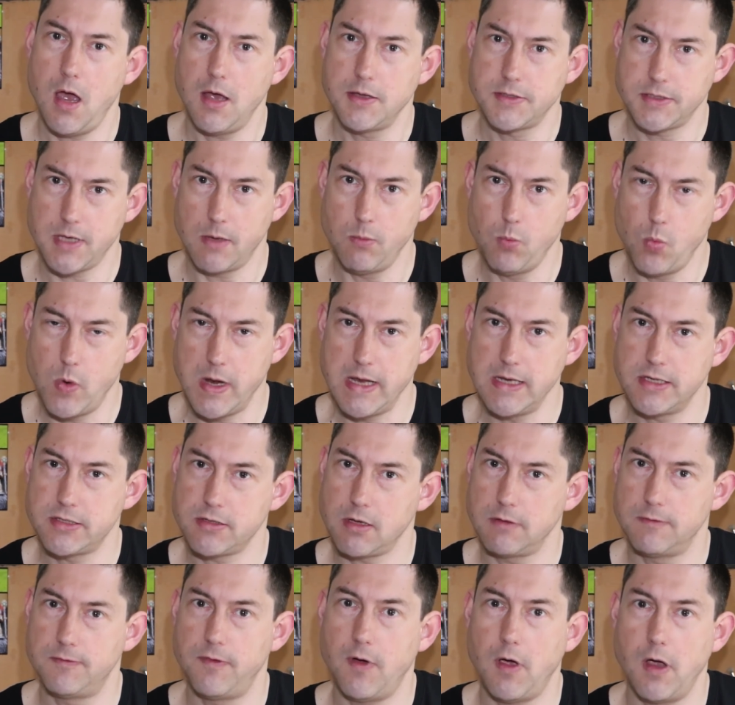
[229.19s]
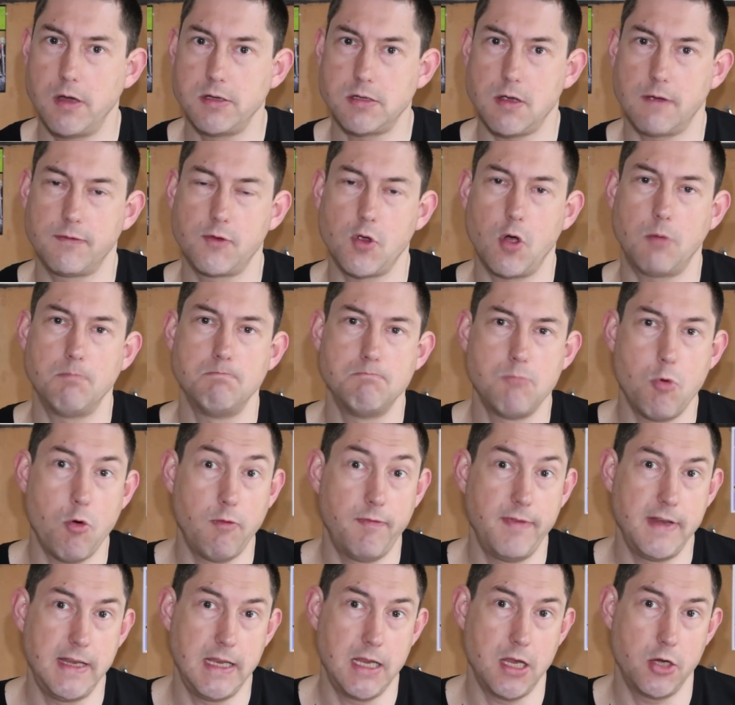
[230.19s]
Some weeks I find I've got more
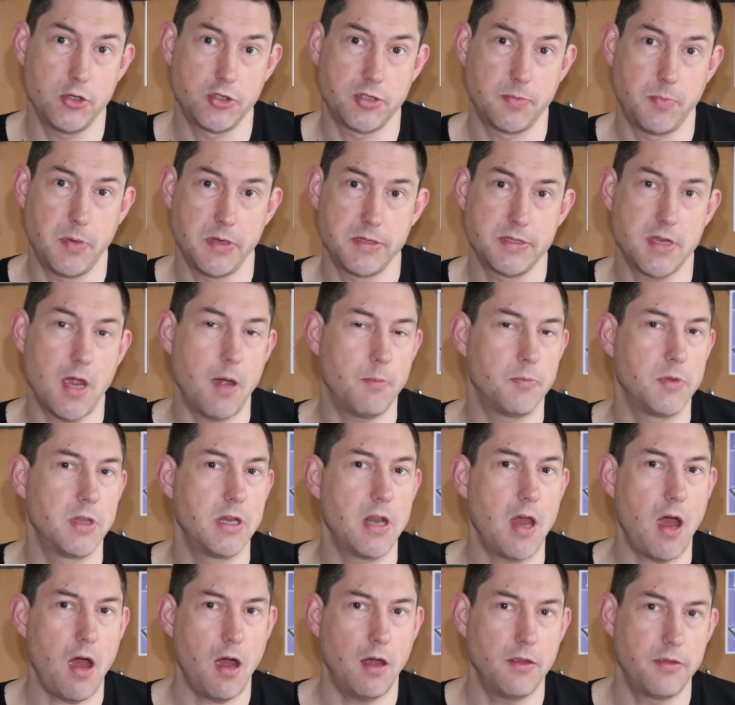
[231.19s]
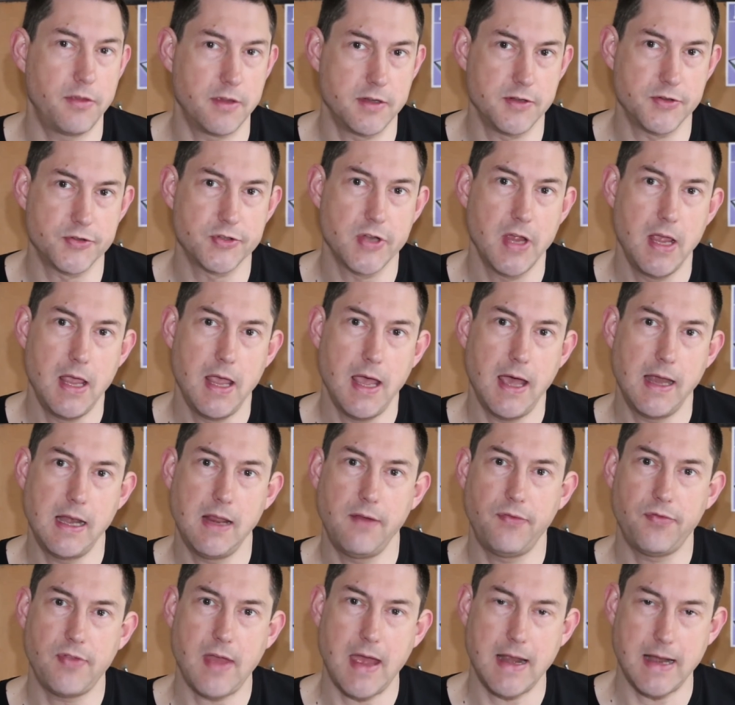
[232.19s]
videos to put up than others, and
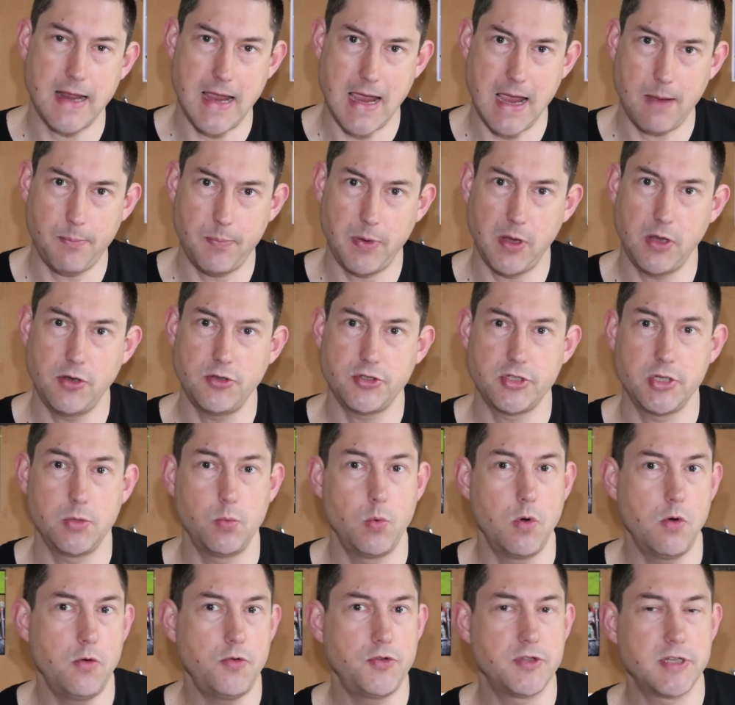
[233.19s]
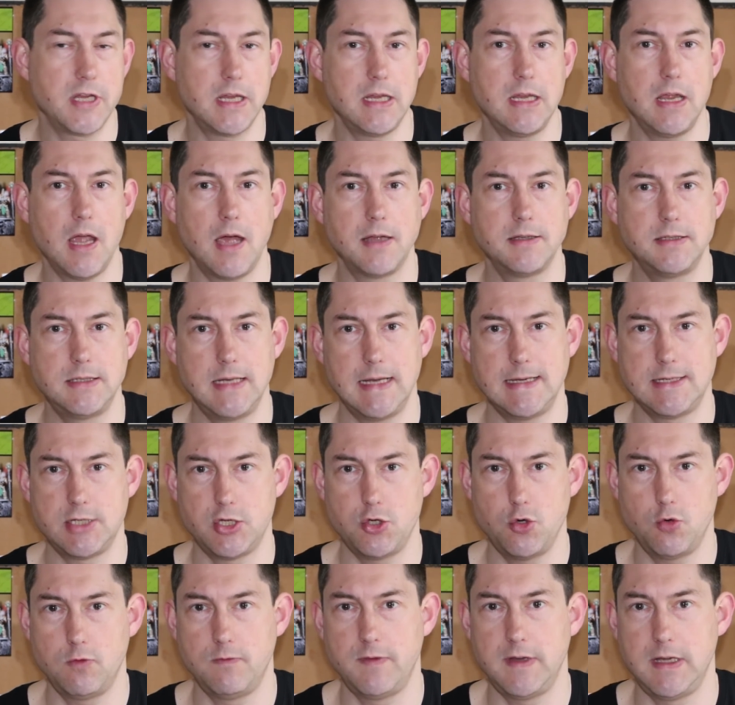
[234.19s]
if that happens, you will see
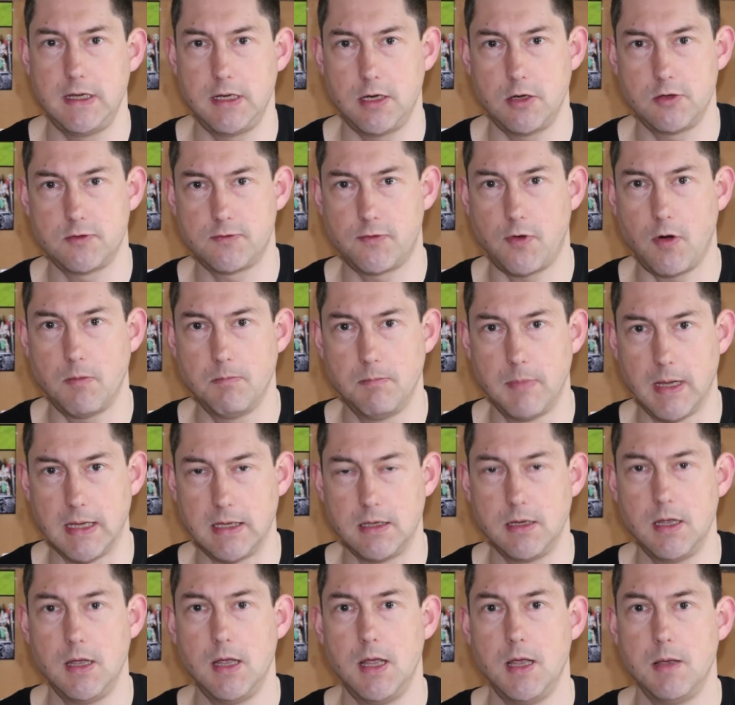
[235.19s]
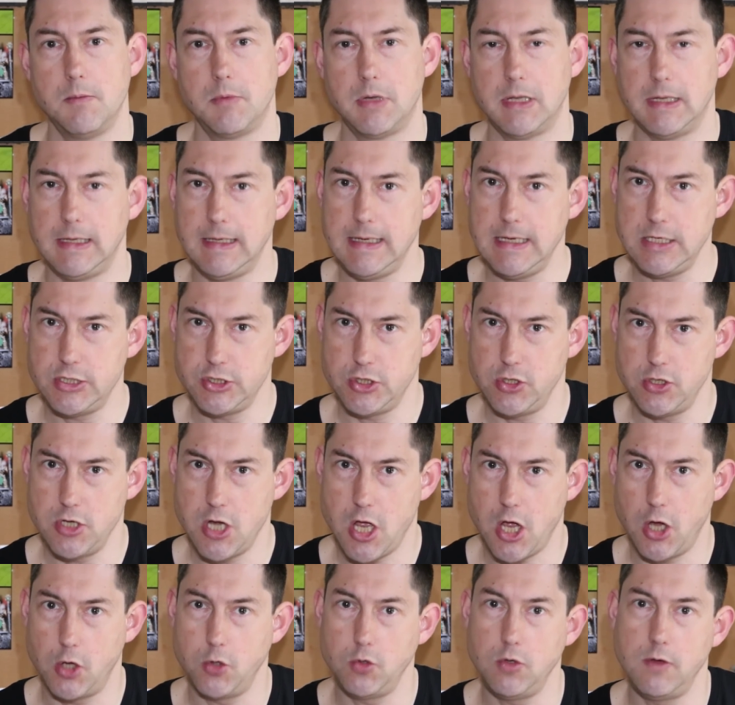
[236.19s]
additional videos from me. But at least you
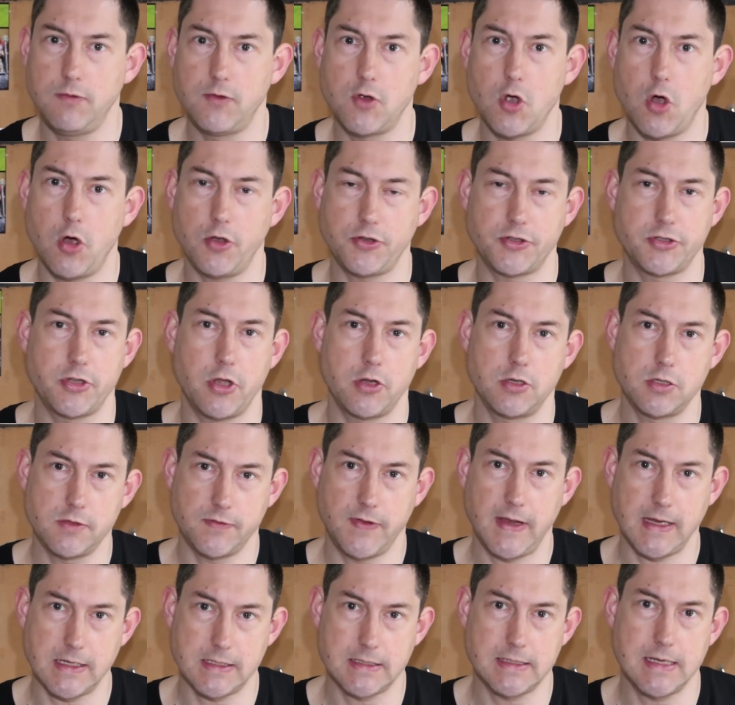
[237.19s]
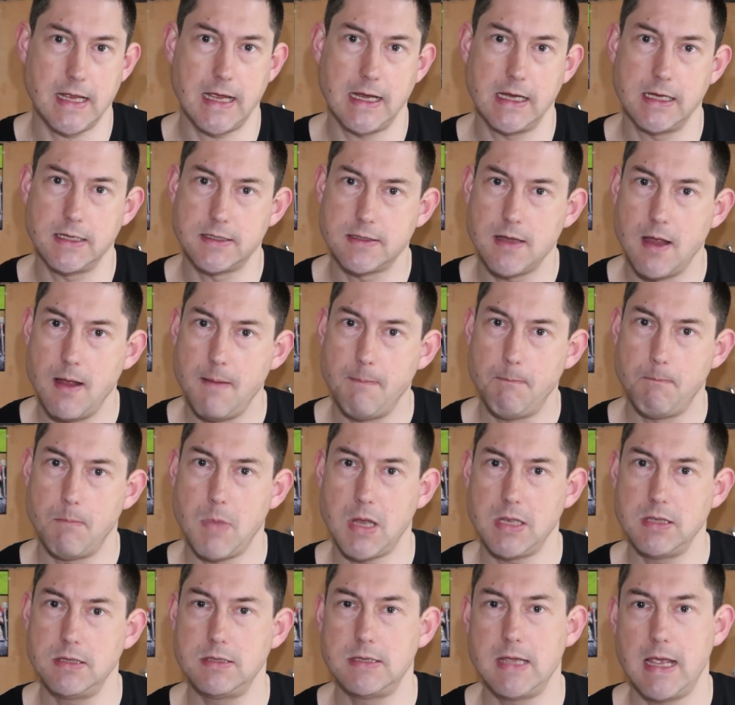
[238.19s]
know you've got those fixed days,
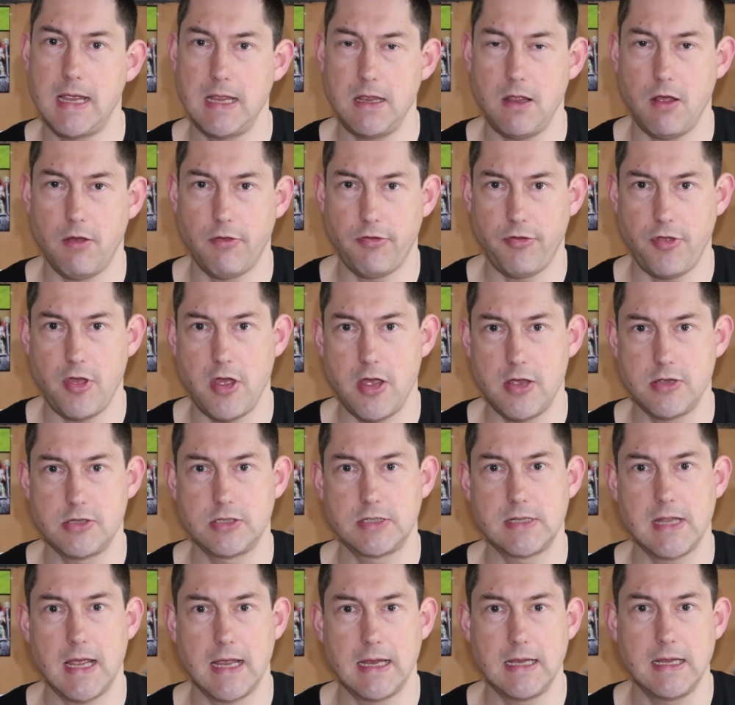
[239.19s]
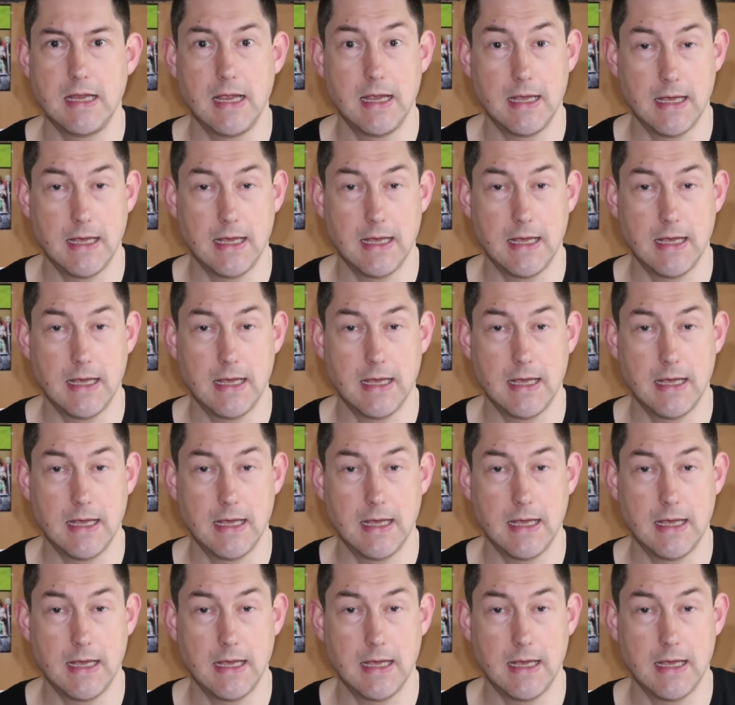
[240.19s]
Monday, Thursday,